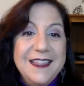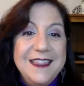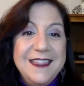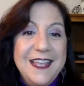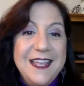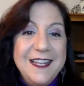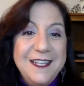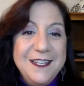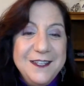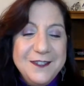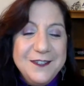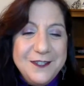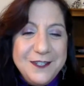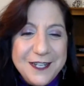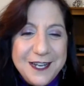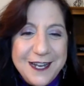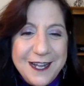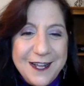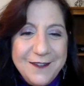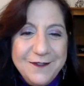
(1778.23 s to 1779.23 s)
Thank you,
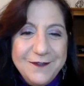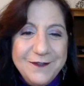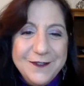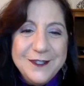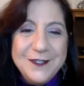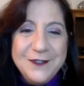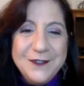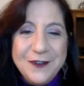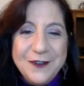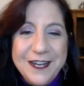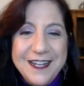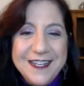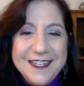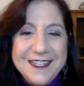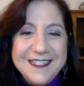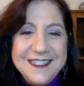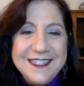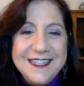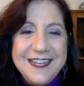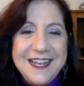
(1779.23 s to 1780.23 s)
Chanel, for joining
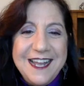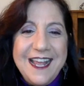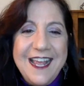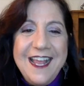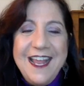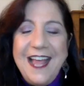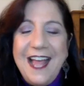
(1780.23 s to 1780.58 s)
us today.